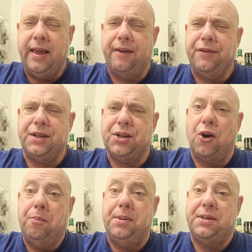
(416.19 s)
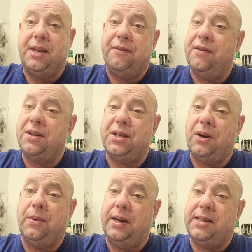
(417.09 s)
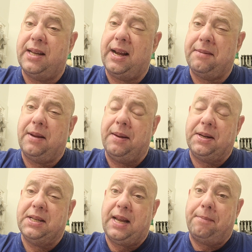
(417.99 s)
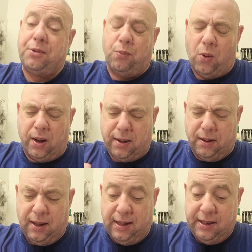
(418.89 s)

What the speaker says: Every soap is different, so it accepts water